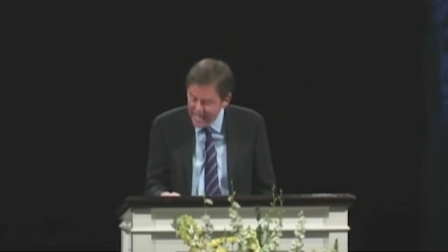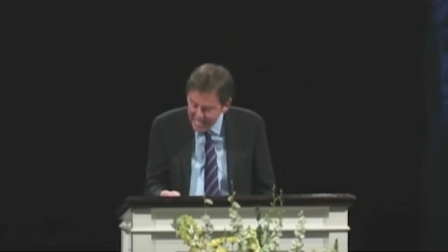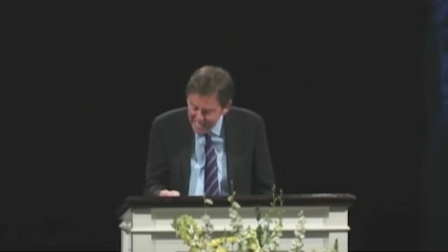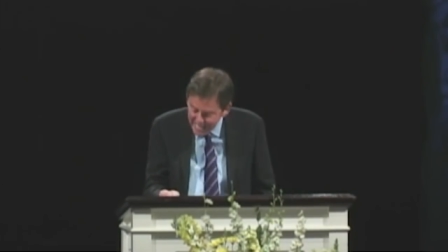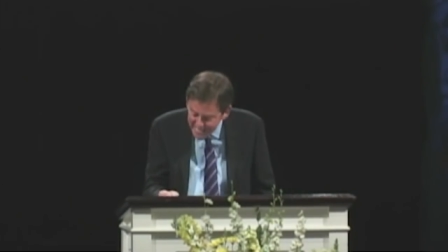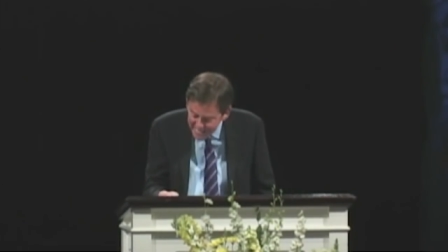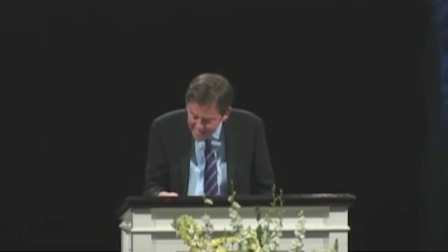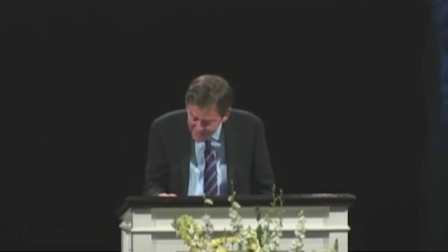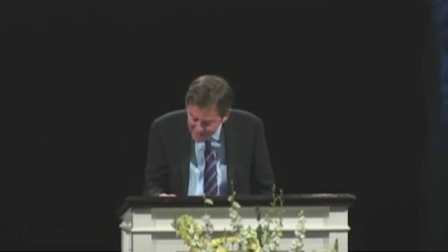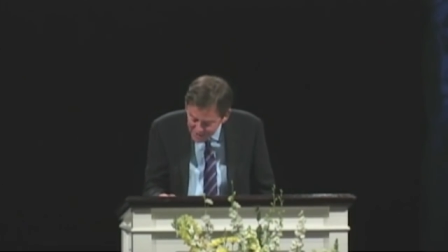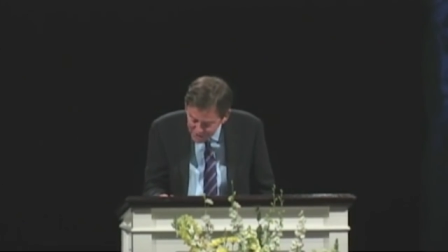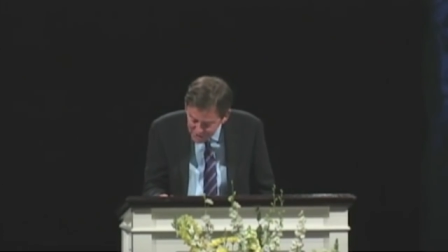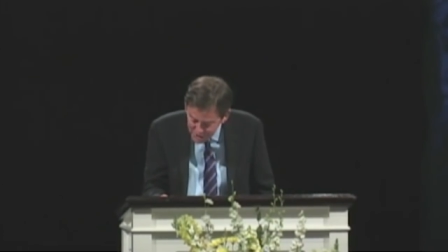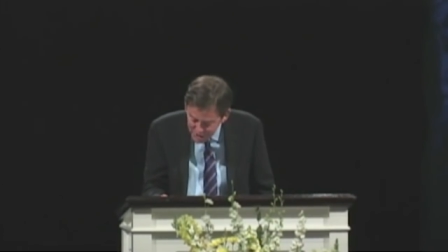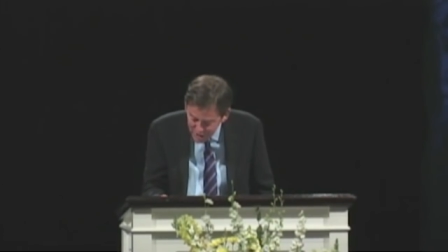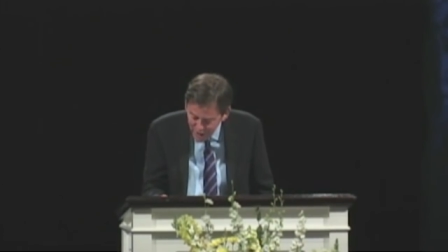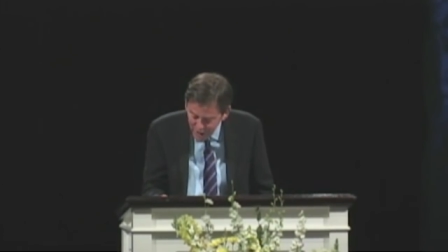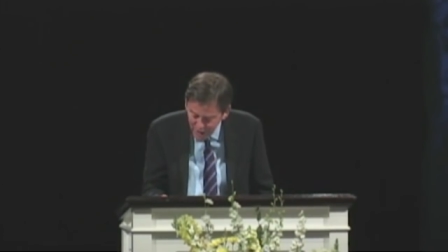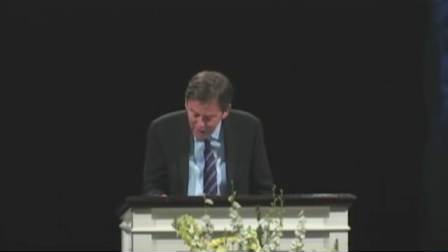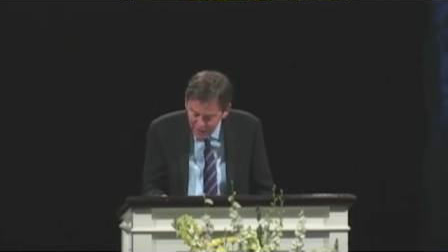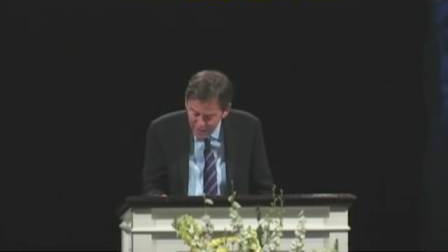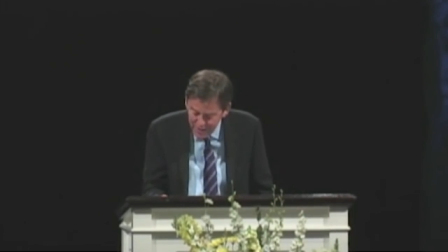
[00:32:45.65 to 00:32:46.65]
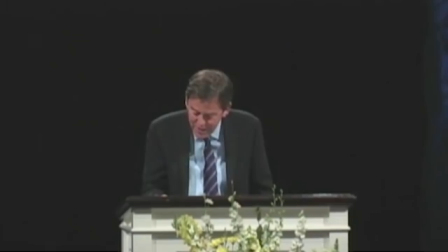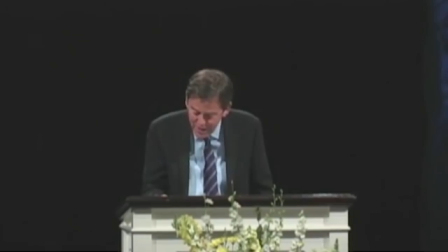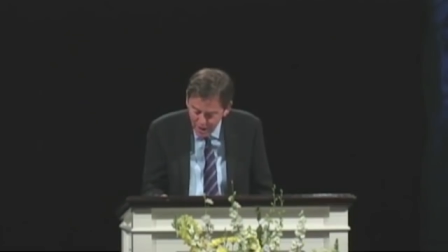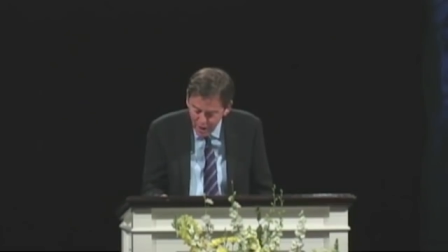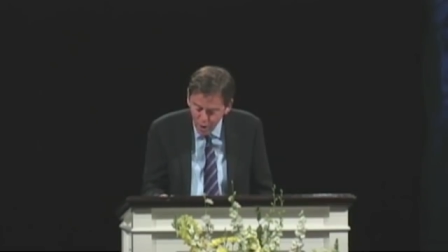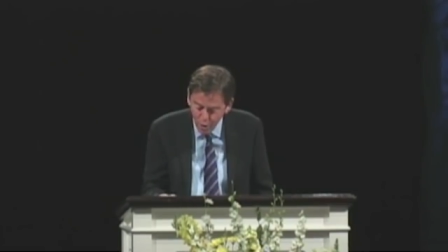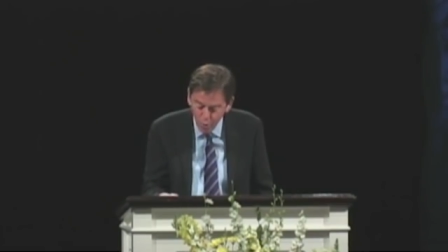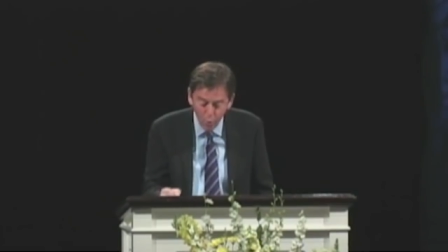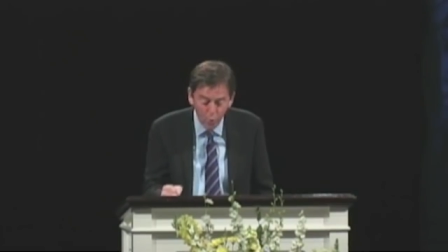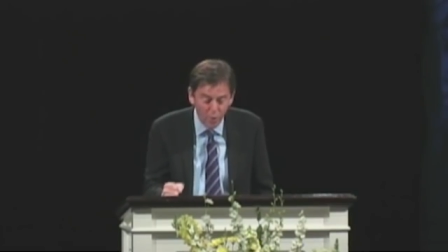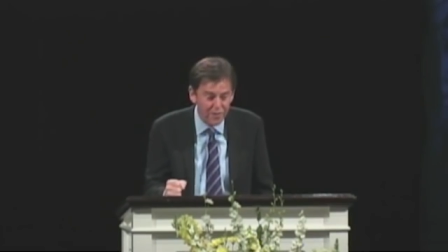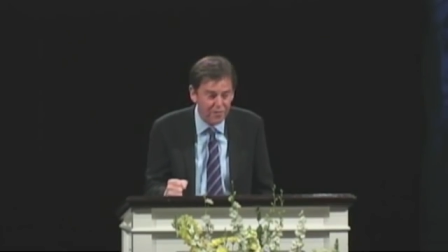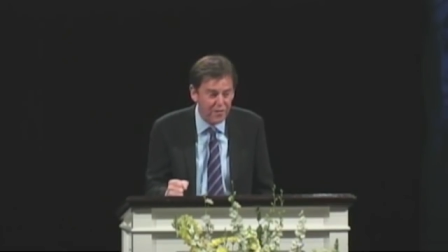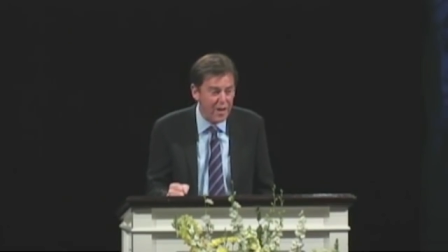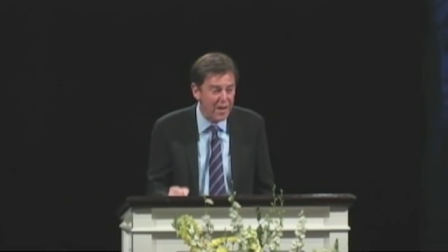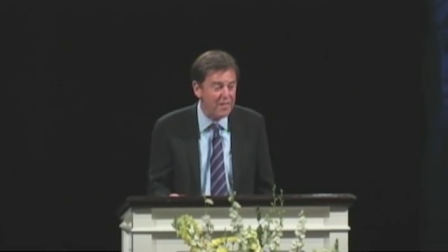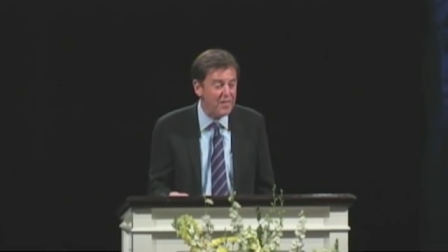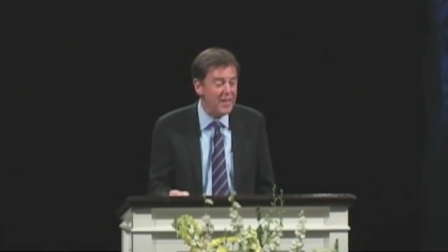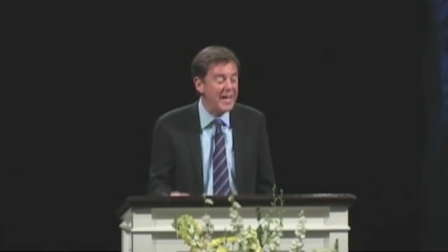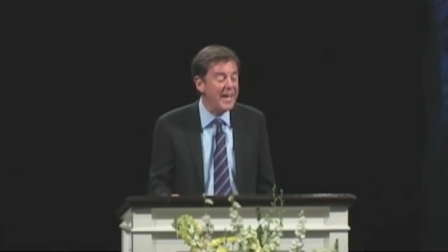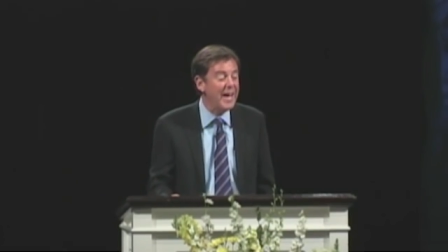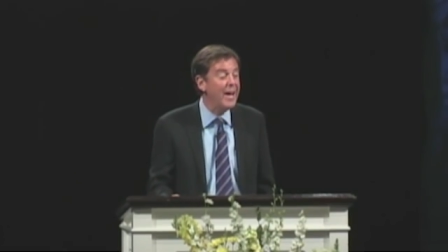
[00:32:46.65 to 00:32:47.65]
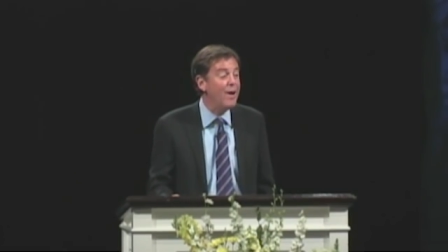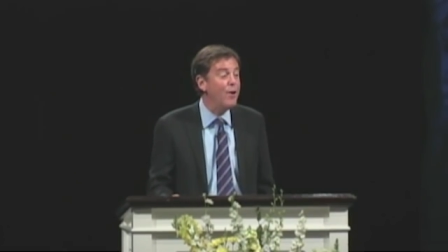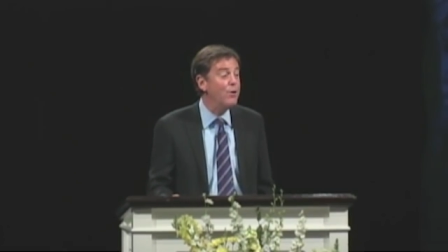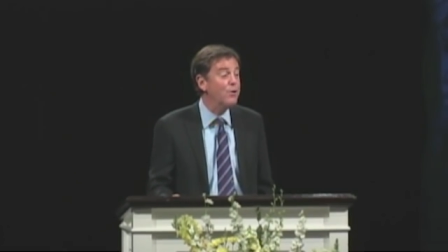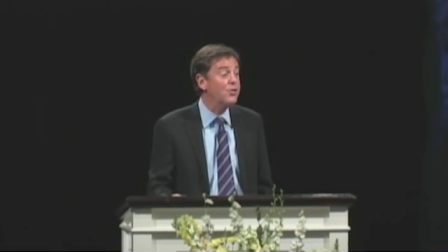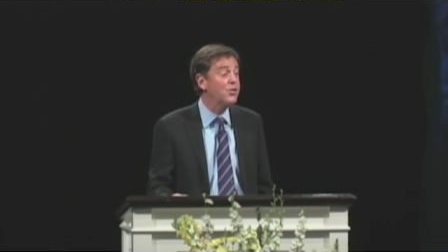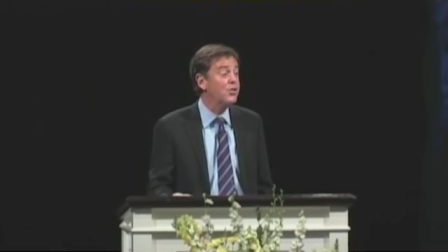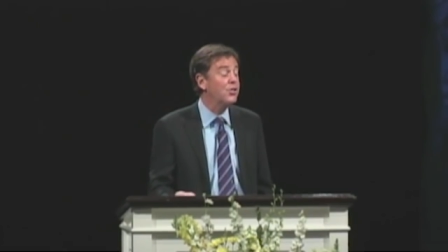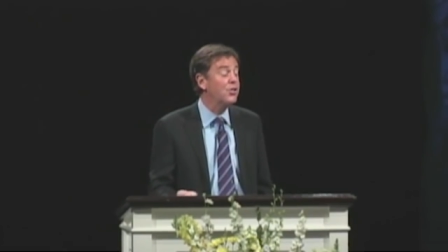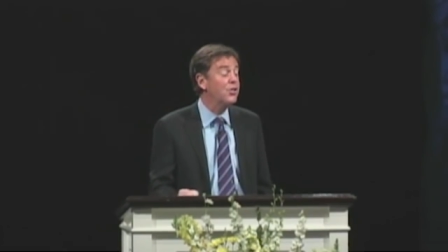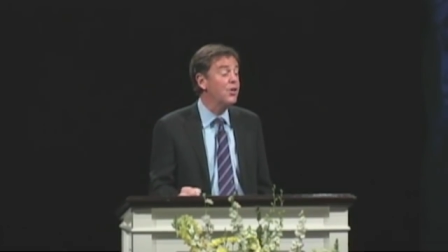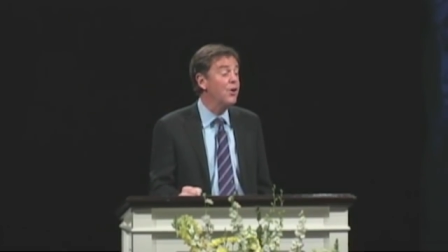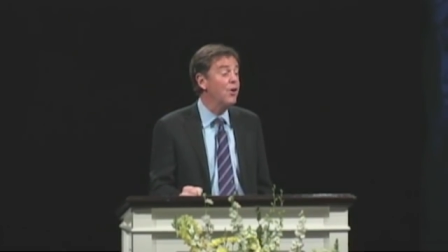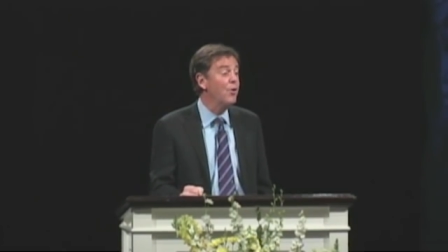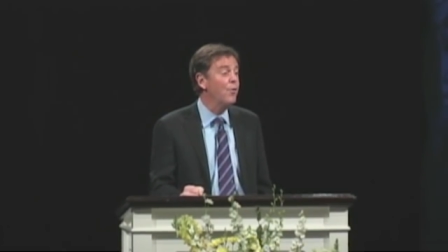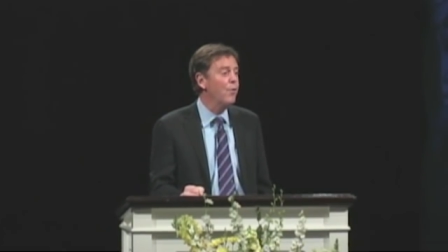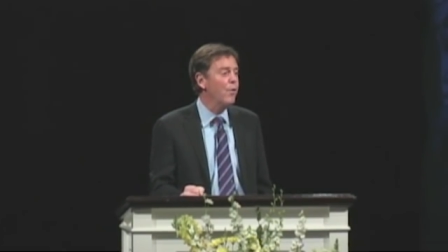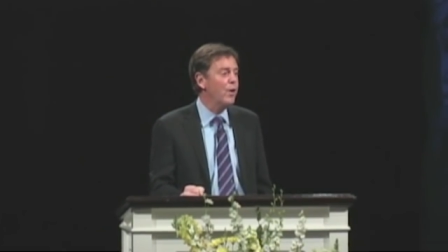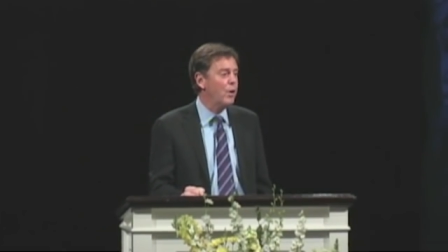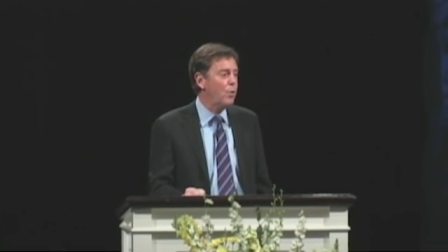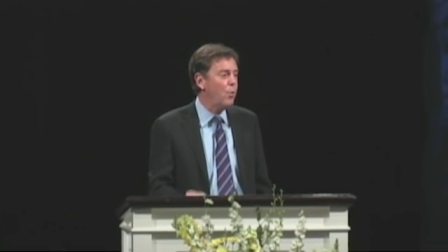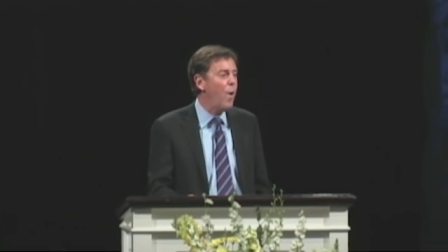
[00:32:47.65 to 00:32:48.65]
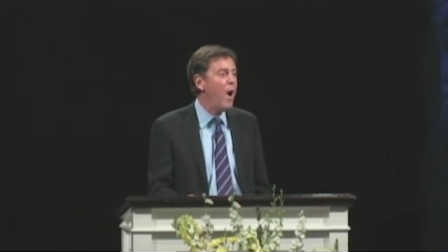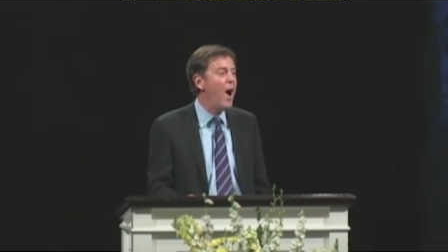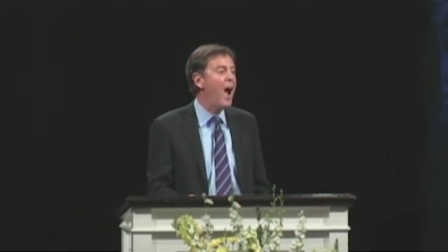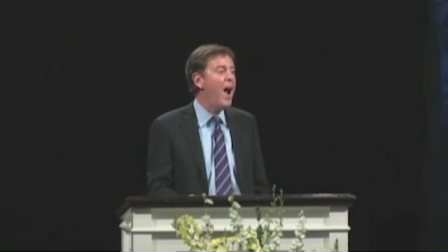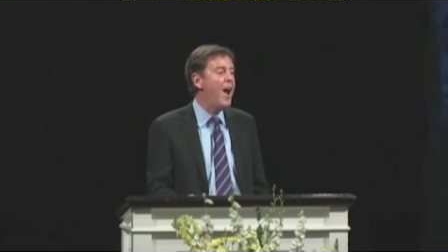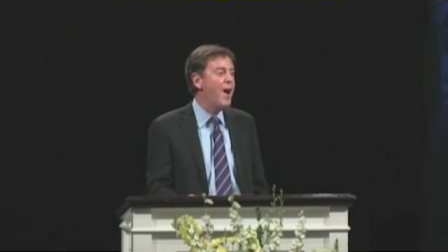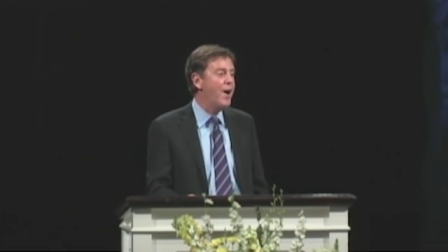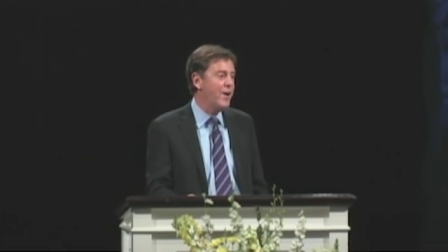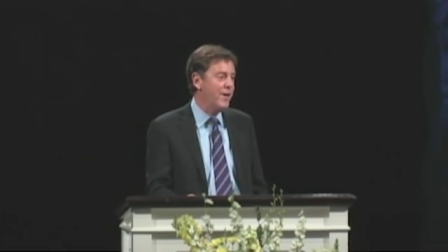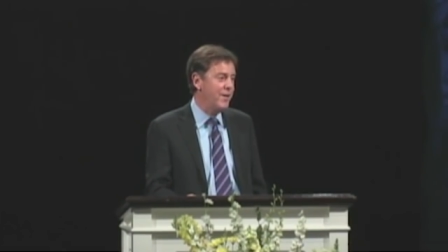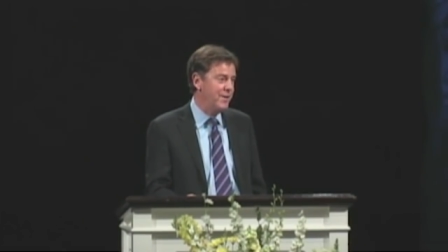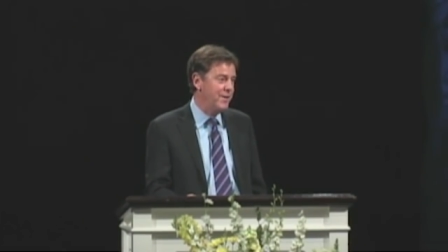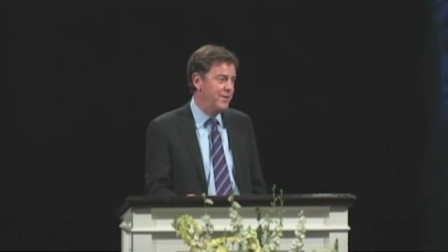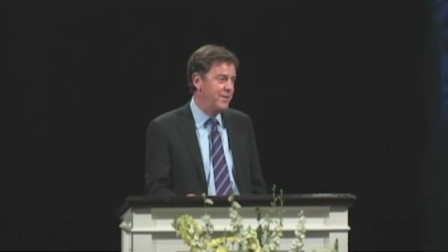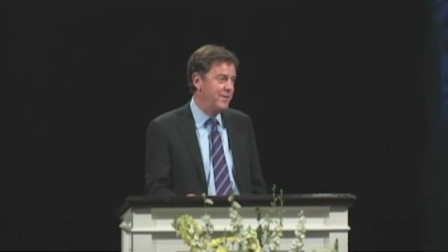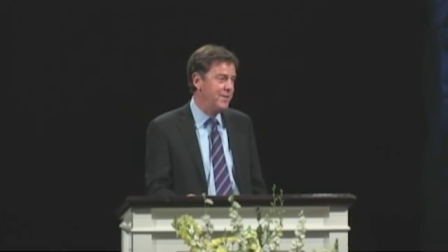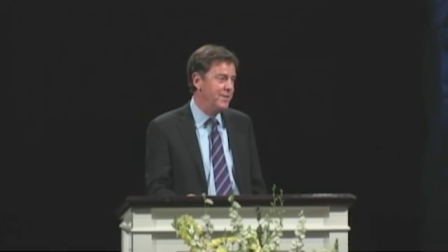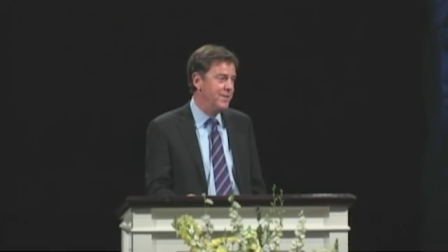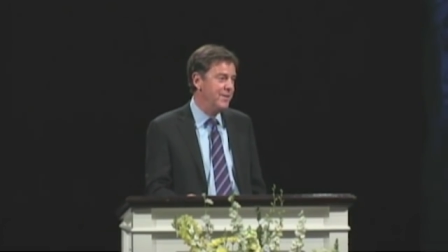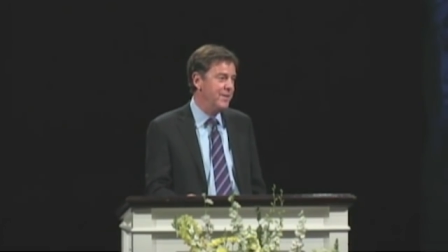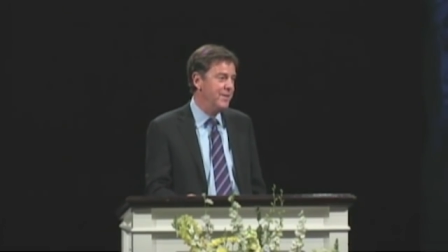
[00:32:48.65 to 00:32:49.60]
he has done with nothing else required.